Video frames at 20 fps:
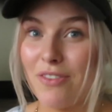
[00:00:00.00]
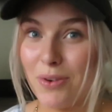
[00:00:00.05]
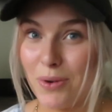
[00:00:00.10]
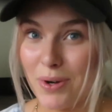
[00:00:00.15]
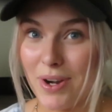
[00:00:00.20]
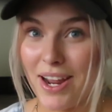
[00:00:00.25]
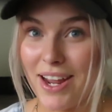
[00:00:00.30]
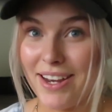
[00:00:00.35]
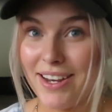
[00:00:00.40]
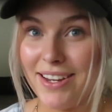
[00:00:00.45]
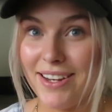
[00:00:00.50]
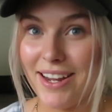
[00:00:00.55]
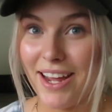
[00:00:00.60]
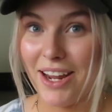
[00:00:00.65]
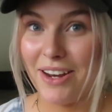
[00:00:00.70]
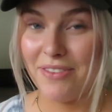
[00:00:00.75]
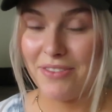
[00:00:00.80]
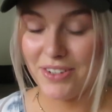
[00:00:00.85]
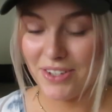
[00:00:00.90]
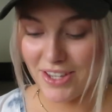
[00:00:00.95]
four
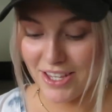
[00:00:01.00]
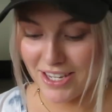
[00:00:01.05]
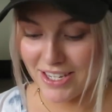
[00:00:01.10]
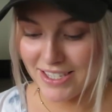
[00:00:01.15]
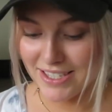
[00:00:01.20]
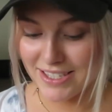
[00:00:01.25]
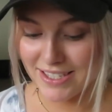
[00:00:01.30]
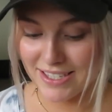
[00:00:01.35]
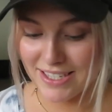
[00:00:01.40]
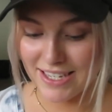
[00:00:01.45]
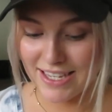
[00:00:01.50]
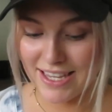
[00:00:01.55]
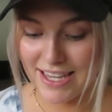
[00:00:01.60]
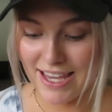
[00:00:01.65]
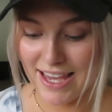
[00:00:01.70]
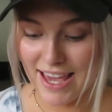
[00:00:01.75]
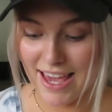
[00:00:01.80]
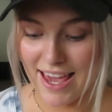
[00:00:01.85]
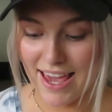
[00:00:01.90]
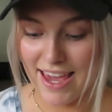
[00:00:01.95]
ninety-nine for this.
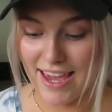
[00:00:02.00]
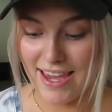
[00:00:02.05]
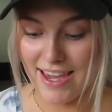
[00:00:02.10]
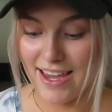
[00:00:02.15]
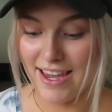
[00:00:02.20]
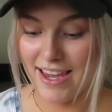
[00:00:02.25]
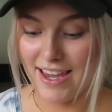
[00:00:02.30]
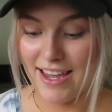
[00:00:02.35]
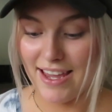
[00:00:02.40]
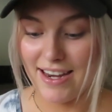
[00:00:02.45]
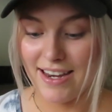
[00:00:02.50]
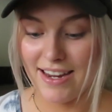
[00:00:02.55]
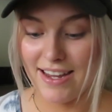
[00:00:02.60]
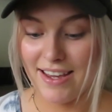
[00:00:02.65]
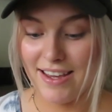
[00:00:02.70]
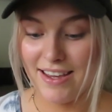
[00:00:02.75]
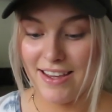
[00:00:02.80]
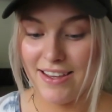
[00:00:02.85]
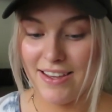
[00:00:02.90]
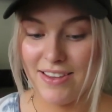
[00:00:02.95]
And
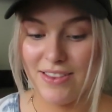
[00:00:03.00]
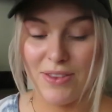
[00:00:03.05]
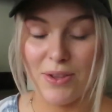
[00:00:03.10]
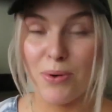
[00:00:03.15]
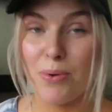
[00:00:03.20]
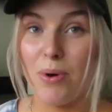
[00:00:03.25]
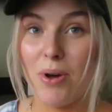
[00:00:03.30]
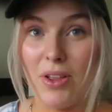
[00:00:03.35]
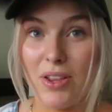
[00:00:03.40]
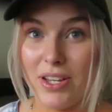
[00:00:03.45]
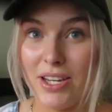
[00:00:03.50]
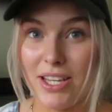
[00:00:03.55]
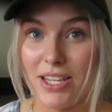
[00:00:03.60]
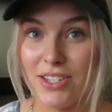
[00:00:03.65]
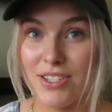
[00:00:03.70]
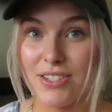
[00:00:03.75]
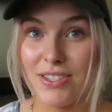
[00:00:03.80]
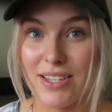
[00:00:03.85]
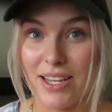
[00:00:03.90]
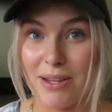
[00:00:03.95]
the quality
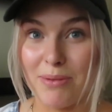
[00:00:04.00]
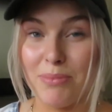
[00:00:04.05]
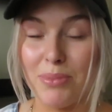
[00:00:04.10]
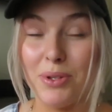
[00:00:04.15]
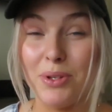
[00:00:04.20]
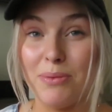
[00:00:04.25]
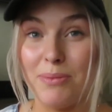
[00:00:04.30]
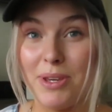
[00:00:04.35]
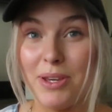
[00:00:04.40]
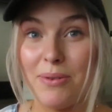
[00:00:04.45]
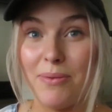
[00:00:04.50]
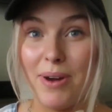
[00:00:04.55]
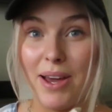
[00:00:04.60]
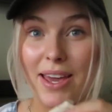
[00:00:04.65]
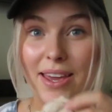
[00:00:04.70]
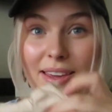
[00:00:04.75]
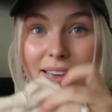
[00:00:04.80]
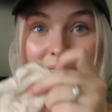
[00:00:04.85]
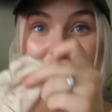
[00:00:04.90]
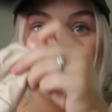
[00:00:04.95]
just like blew me
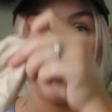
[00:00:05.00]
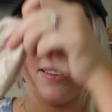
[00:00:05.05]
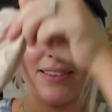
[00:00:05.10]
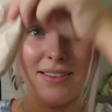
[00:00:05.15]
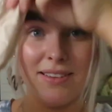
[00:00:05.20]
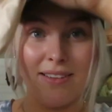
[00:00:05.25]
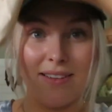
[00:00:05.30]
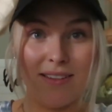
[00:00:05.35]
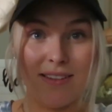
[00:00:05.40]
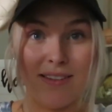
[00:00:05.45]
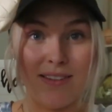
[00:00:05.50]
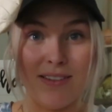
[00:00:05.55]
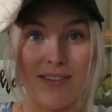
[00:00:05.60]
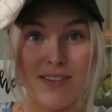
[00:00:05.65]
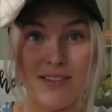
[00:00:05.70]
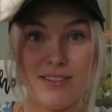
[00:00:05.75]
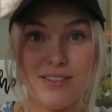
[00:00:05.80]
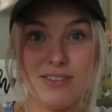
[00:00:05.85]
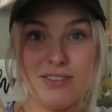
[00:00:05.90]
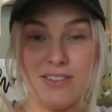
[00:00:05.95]
away.
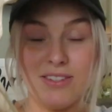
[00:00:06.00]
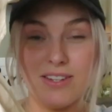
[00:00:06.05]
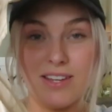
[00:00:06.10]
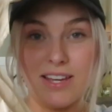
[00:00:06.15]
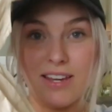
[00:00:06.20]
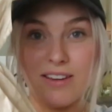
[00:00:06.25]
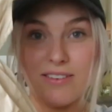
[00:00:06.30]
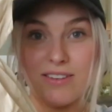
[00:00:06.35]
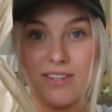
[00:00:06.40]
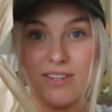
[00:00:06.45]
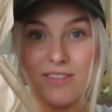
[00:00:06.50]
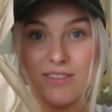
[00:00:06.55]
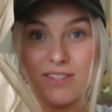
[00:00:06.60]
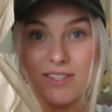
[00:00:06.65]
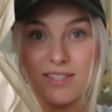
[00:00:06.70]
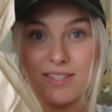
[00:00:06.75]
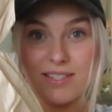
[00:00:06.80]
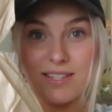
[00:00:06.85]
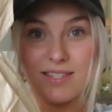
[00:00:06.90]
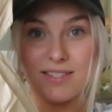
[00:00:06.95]
Look how cute
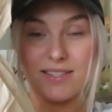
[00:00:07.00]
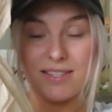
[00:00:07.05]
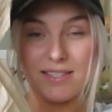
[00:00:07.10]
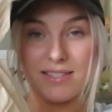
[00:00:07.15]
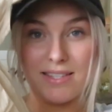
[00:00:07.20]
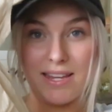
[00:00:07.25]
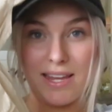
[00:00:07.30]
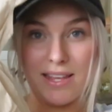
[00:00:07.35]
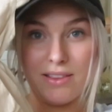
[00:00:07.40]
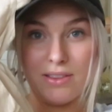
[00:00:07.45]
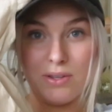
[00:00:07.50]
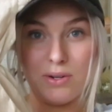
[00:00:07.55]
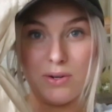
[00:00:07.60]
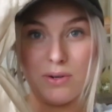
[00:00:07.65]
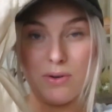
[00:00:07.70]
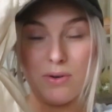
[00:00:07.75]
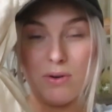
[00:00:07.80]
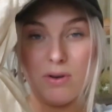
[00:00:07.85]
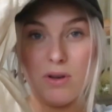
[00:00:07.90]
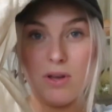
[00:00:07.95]
this is. It's a
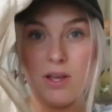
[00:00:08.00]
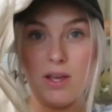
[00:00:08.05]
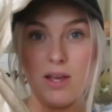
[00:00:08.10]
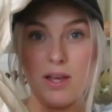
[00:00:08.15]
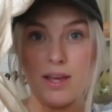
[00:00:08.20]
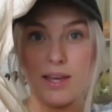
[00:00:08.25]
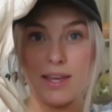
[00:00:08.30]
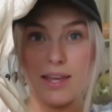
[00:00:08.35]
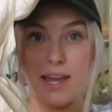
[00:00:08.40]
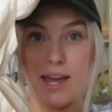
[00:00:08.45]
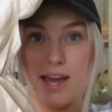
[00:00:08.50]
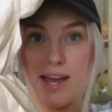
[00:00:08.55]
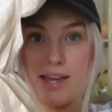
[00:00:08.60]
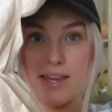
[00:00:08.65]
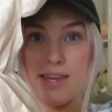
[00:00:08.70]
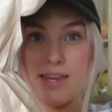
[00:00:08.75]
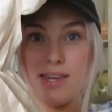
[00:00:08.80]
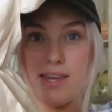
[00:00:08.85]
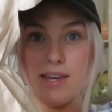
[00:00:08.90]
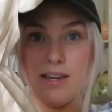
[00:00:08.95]
little
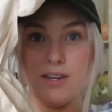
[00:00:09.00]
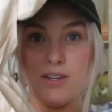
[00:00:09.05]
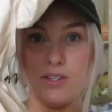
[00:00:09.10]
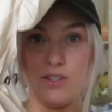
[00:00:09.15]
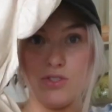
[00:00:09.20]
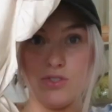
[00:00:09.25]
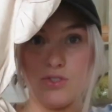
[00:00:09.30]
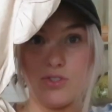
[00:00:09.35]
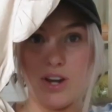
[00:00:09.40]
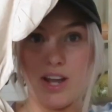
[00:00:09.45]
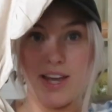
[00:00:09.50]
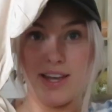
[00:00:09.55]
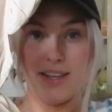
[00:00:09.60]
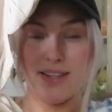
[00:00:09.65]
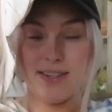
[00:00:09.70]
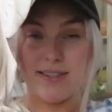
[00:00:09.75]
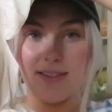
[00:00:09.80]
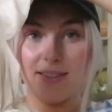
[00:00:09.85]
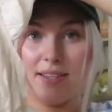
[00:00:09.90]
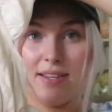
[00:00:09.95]
khaki
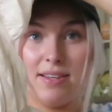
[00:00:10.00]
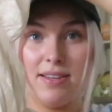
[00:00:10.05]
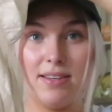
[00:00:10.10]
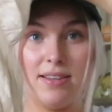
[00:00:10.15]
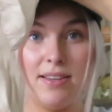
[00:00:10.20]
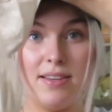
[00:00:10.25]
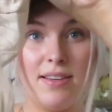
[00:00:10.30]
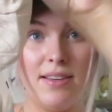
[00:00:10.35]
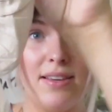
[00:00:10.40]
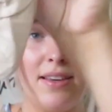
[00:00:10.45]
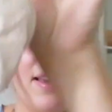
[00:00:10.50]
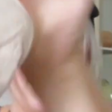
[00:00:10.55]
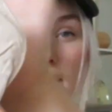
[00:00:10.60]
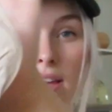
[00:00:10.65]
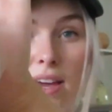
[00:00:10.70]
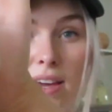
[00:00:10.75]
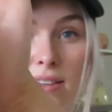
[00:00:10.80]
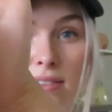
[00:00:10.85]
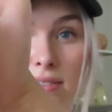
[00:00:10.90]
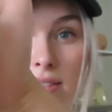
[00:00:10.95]
dress.
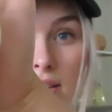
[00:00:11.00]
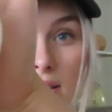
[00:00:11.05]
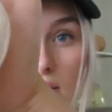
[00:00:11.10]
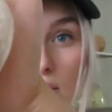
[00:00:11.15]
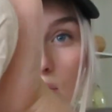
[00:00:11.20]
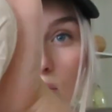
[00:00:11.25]
It has like